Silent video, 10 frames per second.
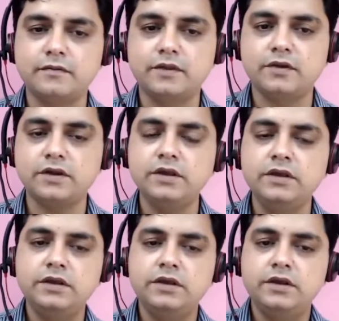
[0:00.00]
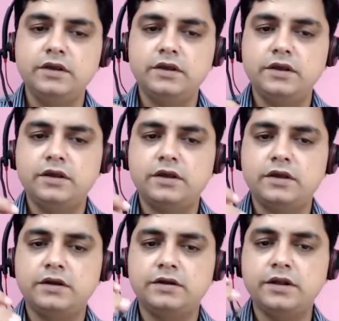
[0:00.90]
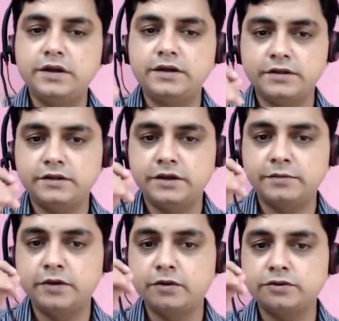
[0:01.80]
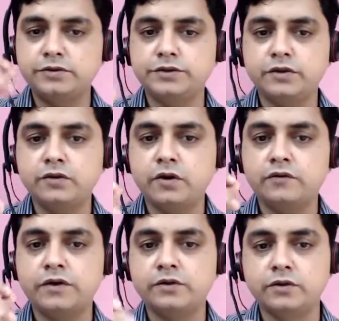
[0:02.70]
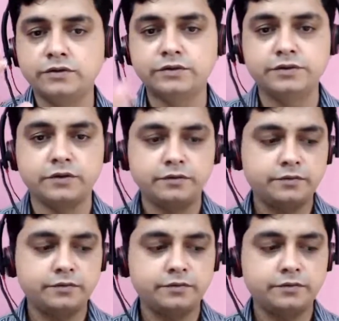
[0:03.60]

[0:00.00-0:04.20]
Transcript: Okay, till it goes to 0 or very close to 0.